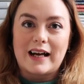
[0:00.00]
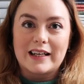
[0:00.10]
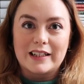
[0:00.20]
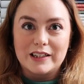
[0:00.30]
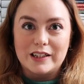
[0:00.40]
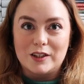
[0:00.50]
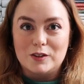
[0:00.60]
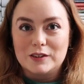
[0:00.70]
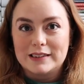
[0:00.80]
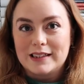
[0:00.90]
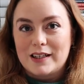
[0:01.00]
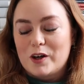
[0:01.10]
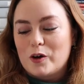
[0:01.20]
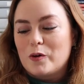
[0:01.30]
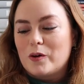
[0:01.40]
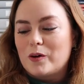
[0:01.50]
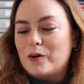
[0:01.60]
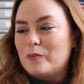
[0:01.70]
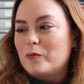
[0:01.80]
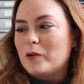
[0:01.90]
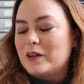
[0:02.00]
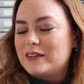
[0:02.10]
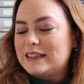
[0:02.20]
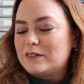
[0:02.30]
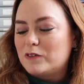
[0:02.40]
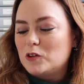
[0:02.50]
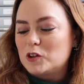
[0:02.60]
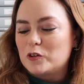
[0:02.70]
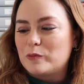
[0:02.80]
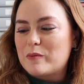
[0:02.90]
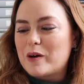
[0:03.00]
I can use one of these forks with me.